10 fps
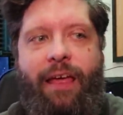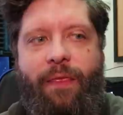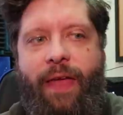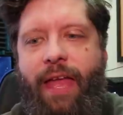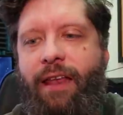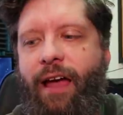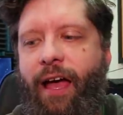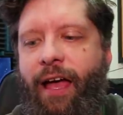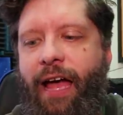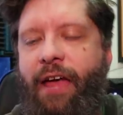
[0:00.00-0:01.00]
then
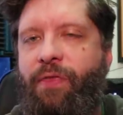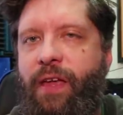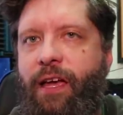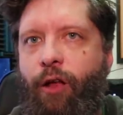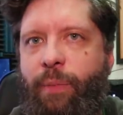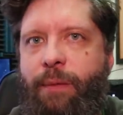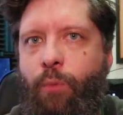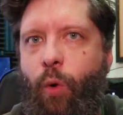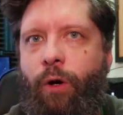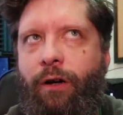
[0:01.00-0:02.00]
uh, I think I'll be
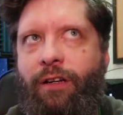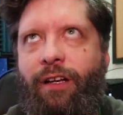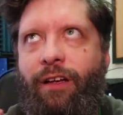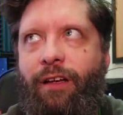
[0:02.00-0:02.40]
more,